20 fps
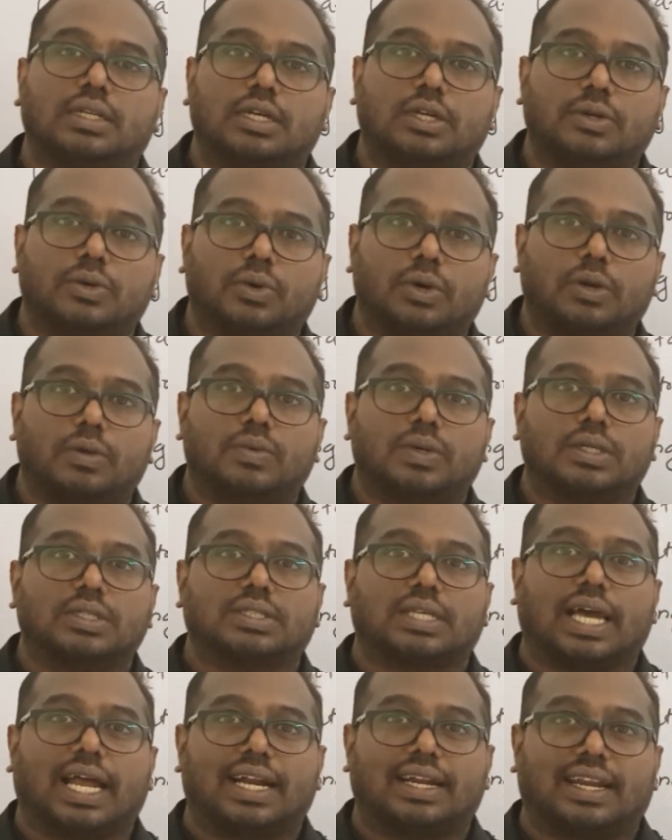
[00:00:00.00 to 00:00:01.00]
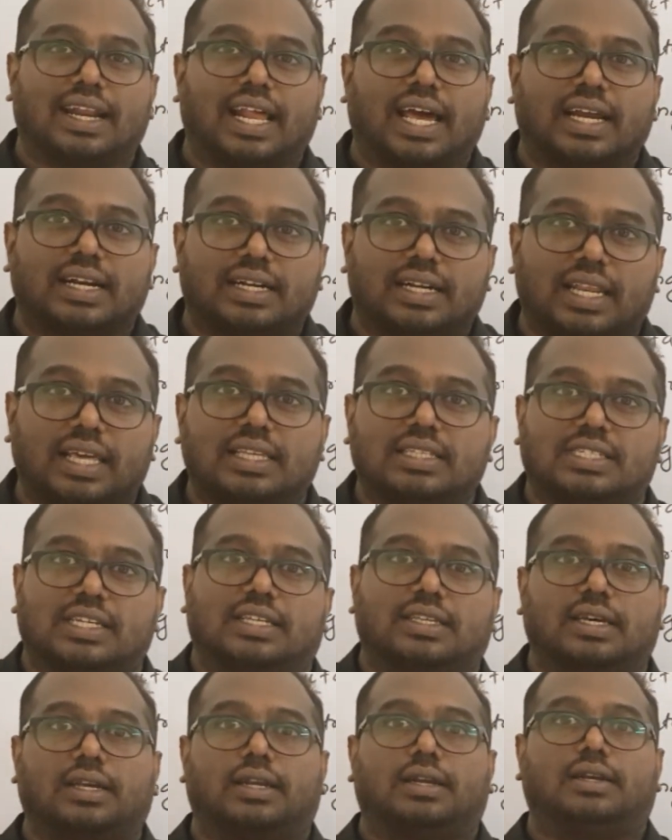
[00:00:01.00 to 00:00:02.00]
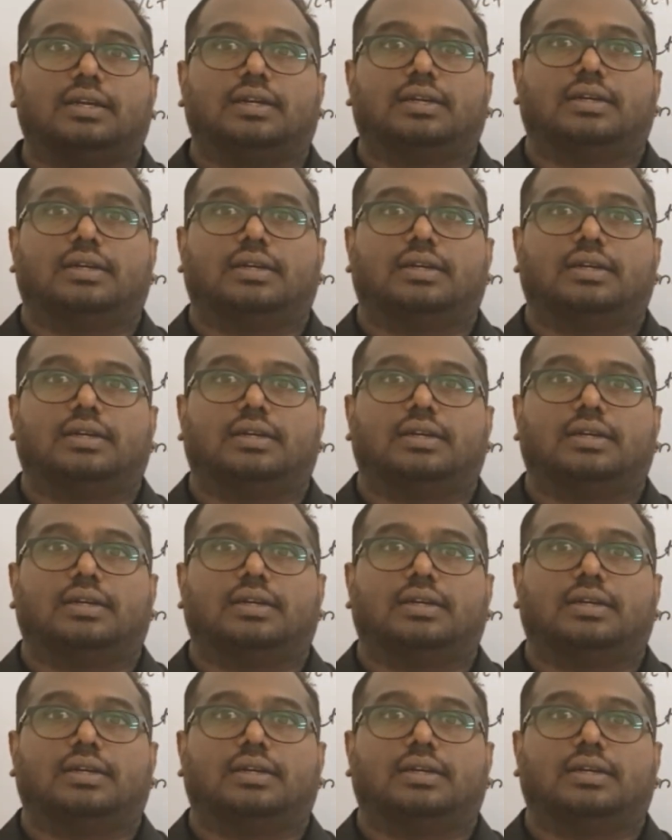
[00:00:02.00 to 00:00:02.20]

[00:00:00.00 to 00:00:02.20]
universe attract each other.